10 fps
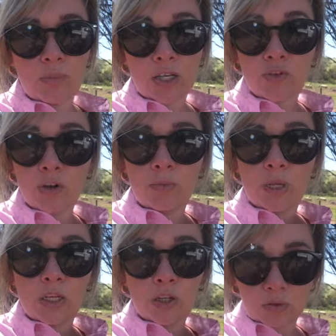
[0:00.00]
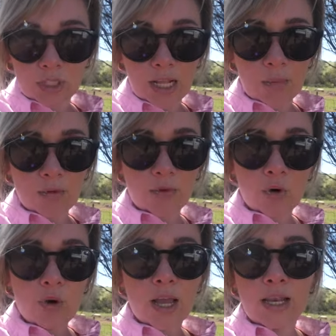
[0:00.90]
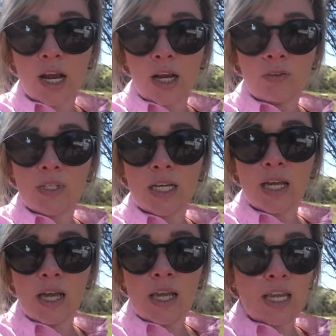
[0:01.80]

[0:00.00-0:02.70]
bedroom looked like before and after.